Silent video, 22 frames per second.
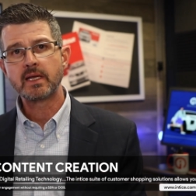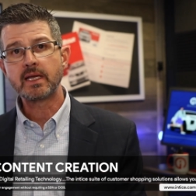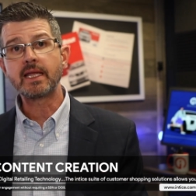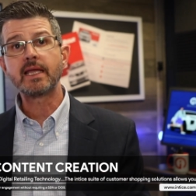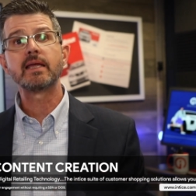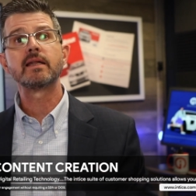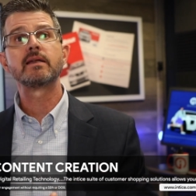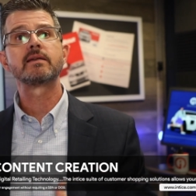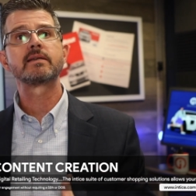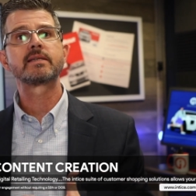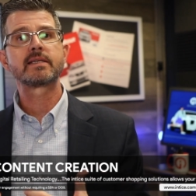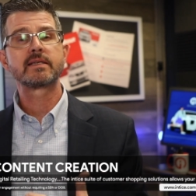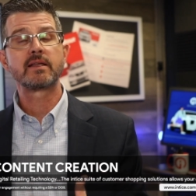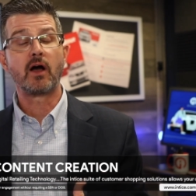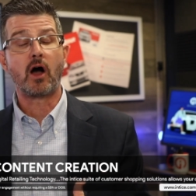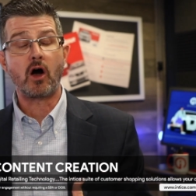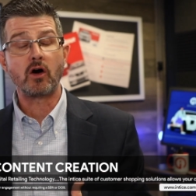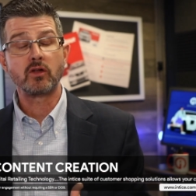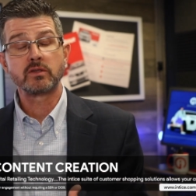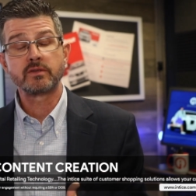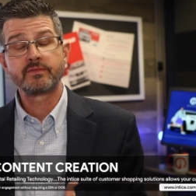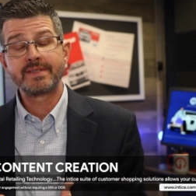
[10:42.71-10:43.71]

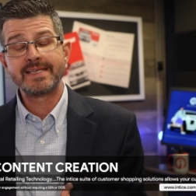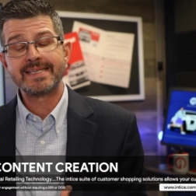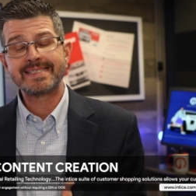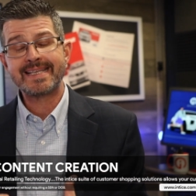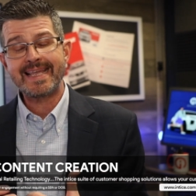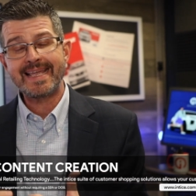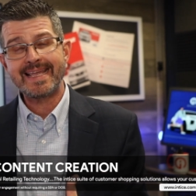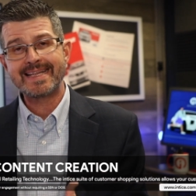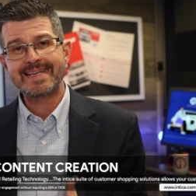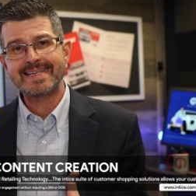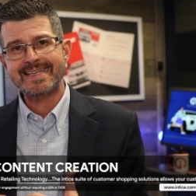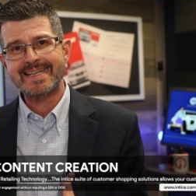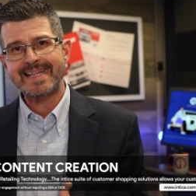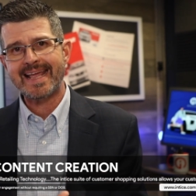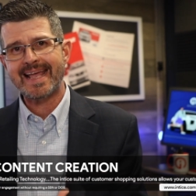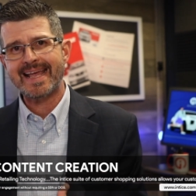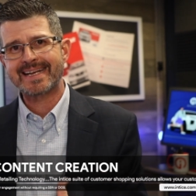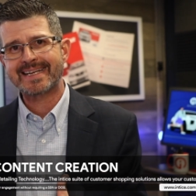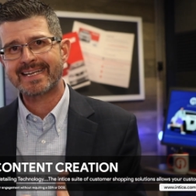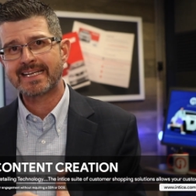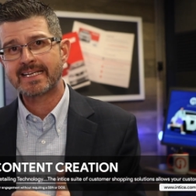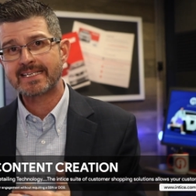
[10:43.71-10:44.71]

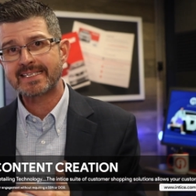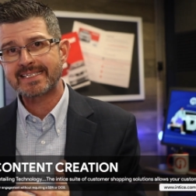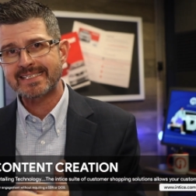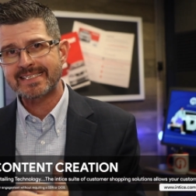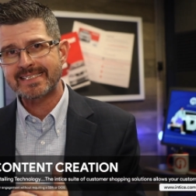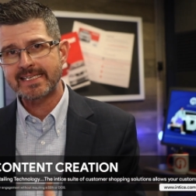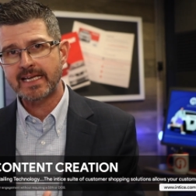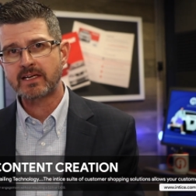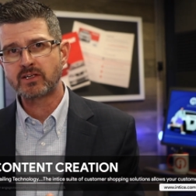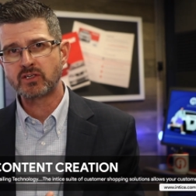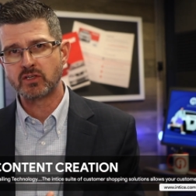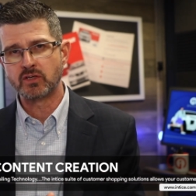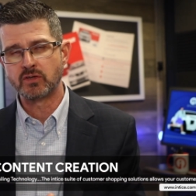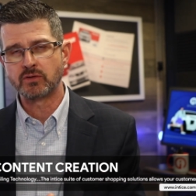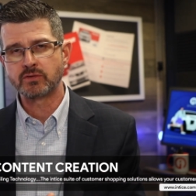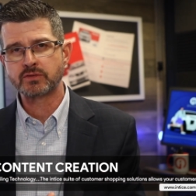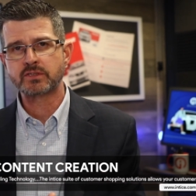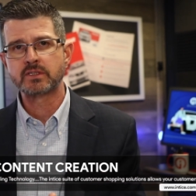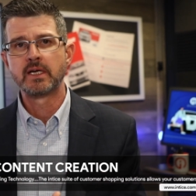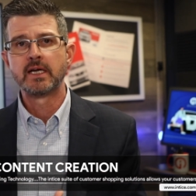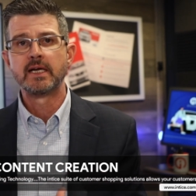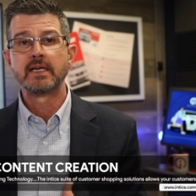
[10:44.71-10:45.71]
intent
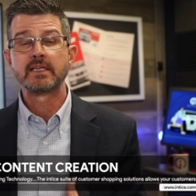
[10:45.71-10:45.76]
signals